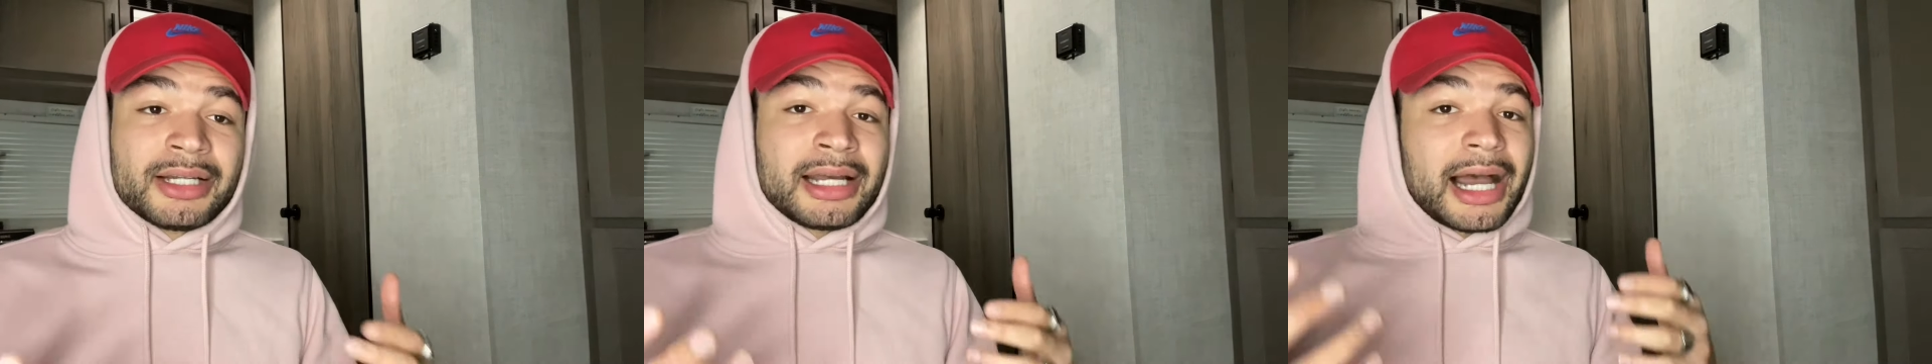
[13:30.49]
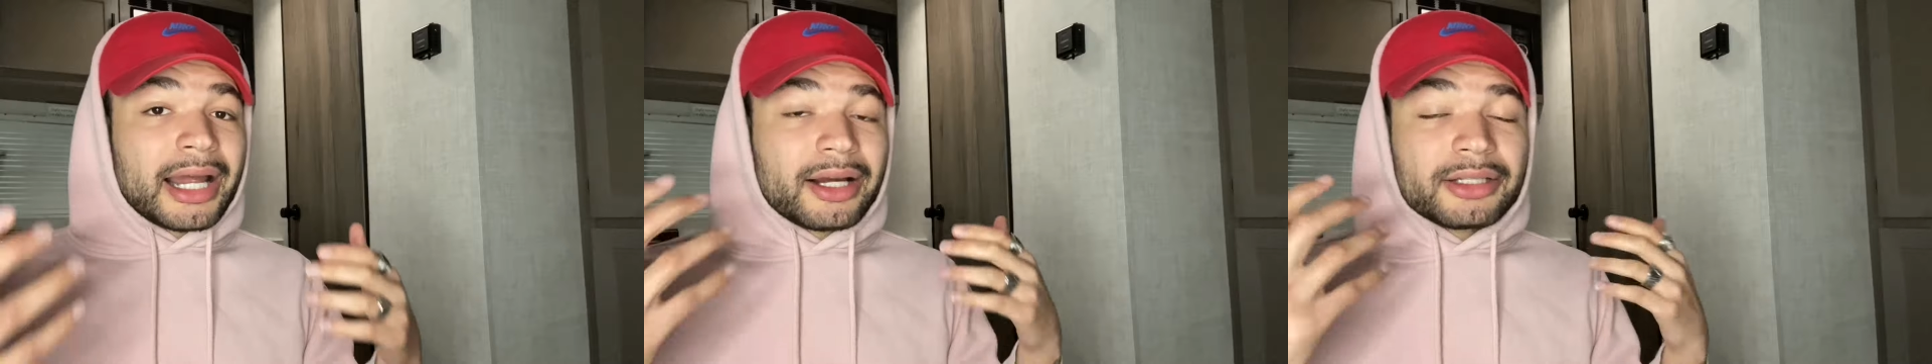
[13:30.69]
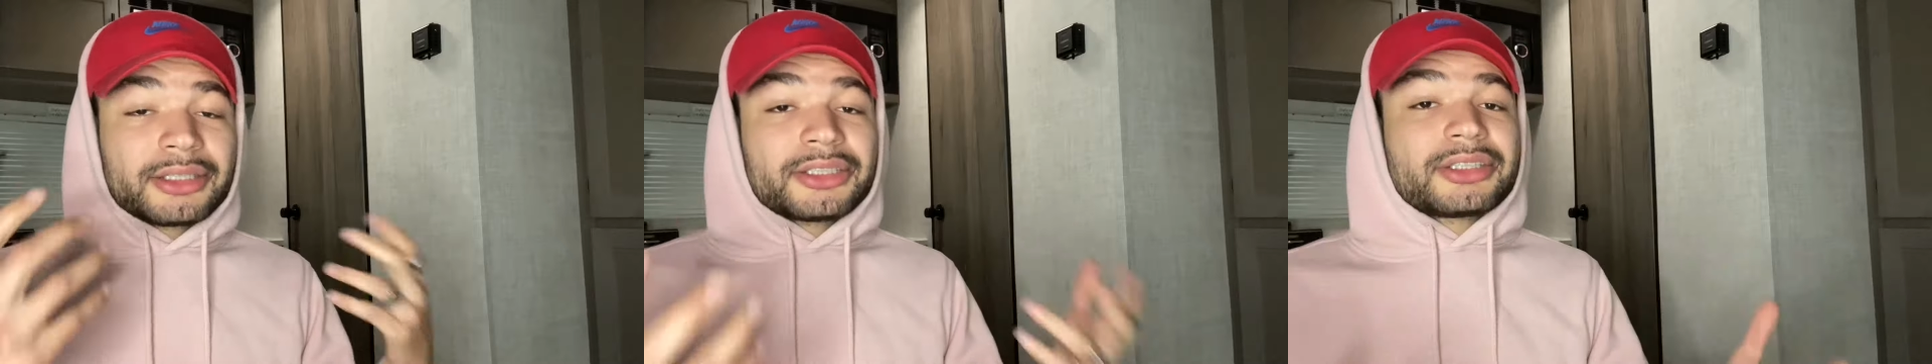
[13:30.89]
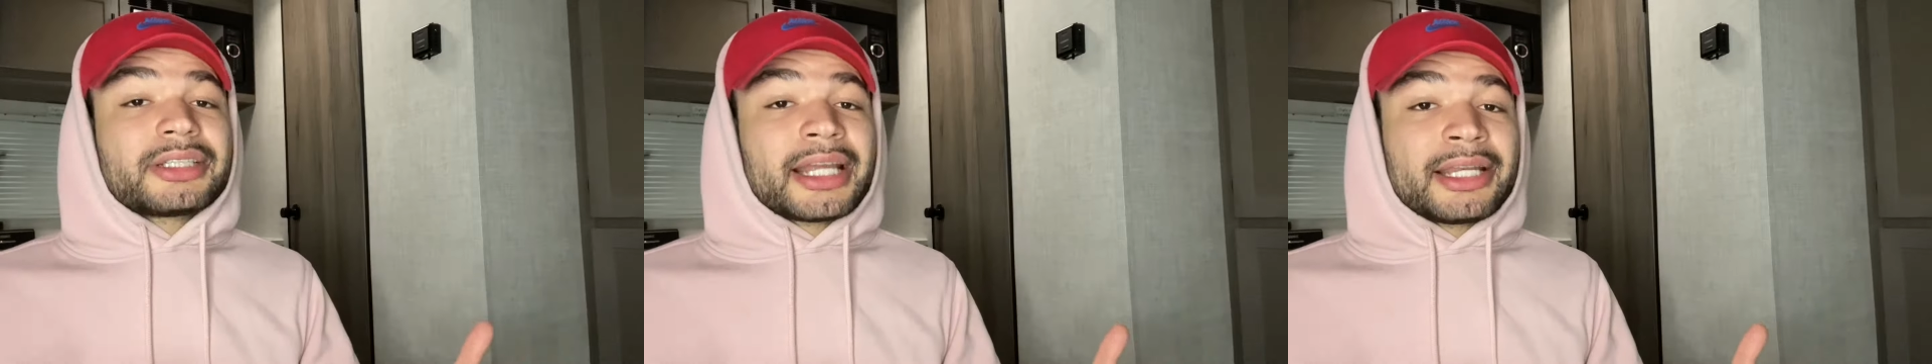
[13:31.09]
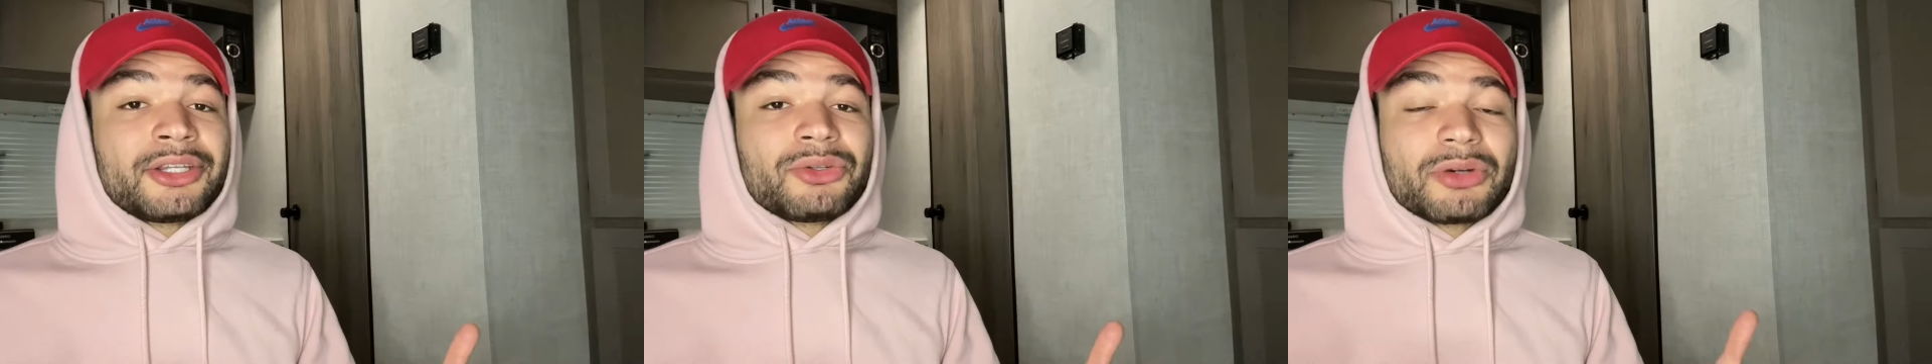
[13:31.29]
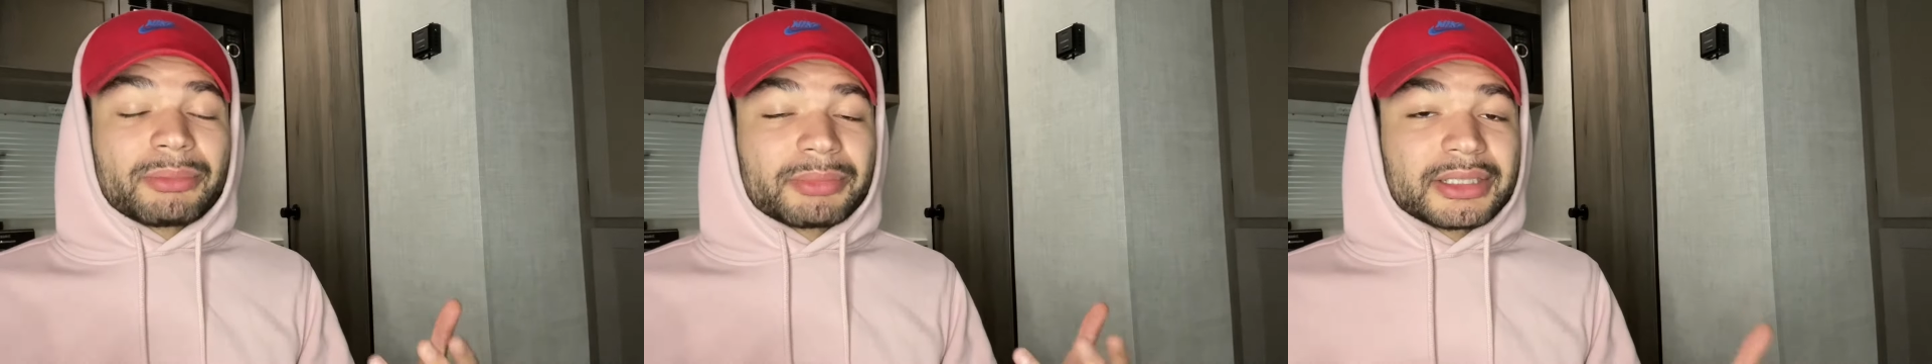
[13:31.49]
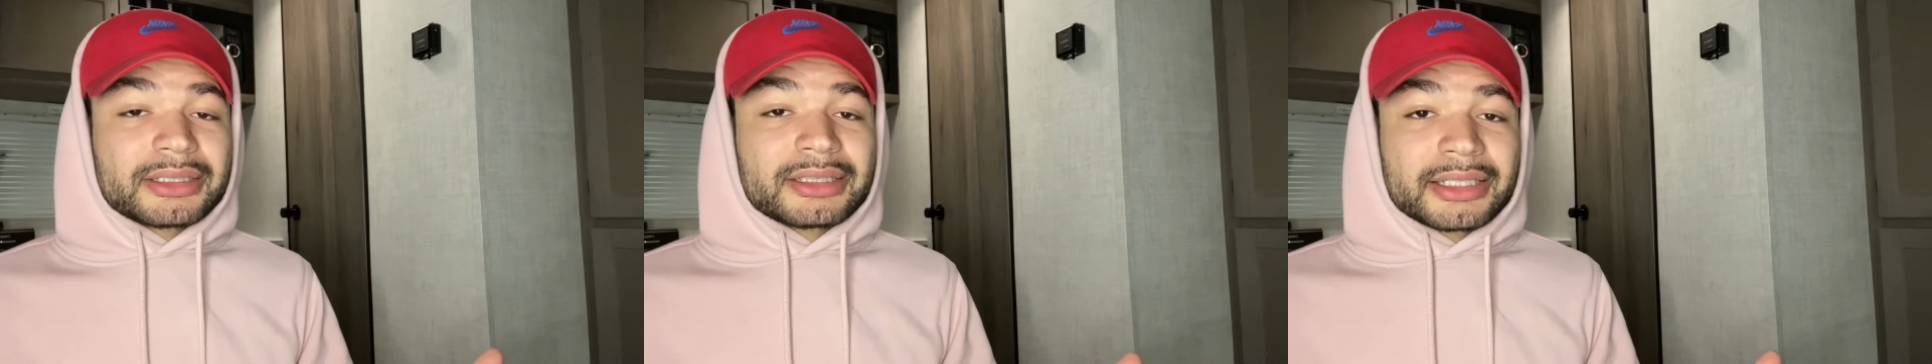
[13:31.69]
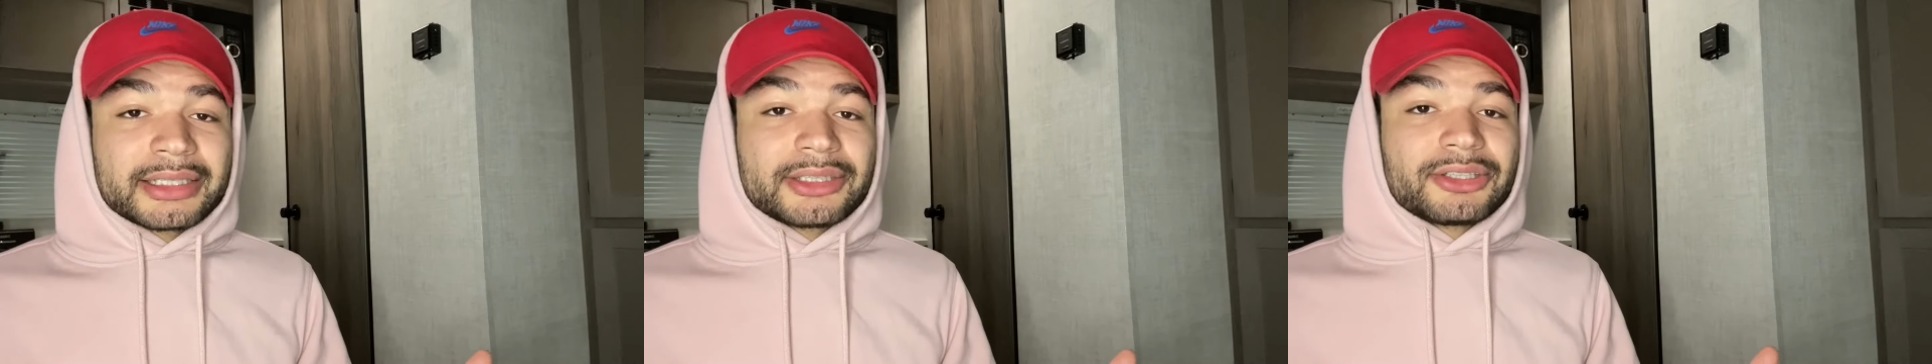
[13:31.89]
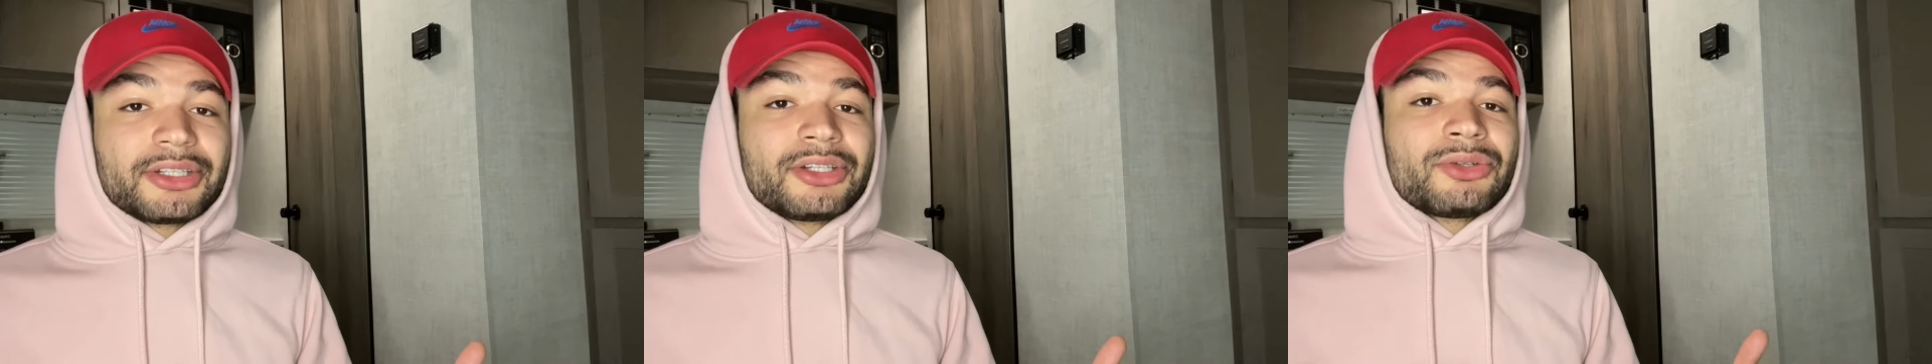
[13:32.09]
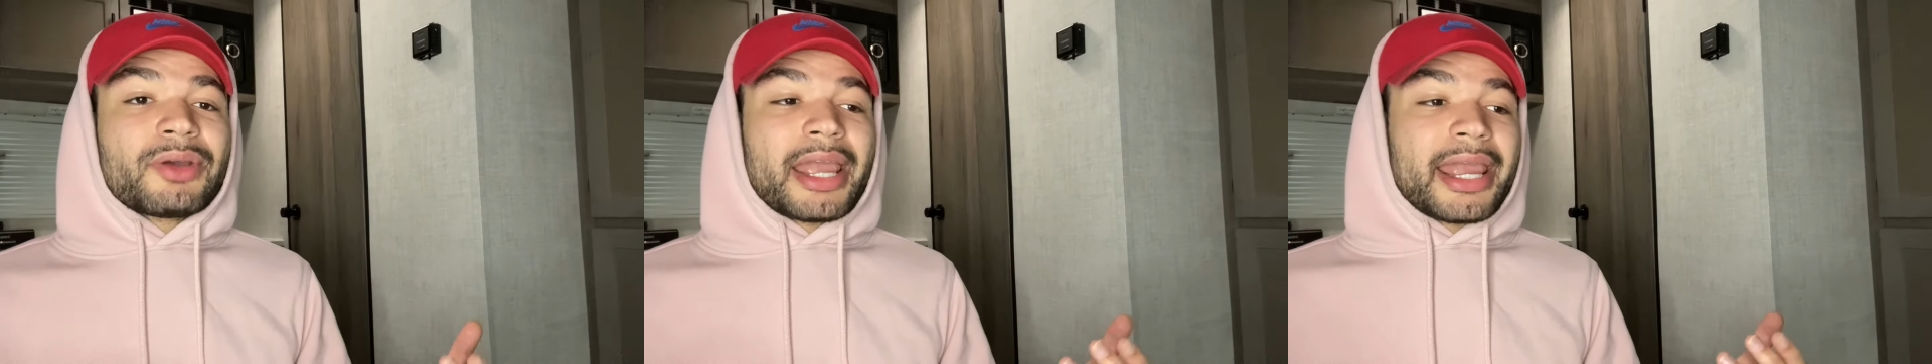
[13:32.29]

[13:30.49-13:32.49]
I understand you, I'm listening to you,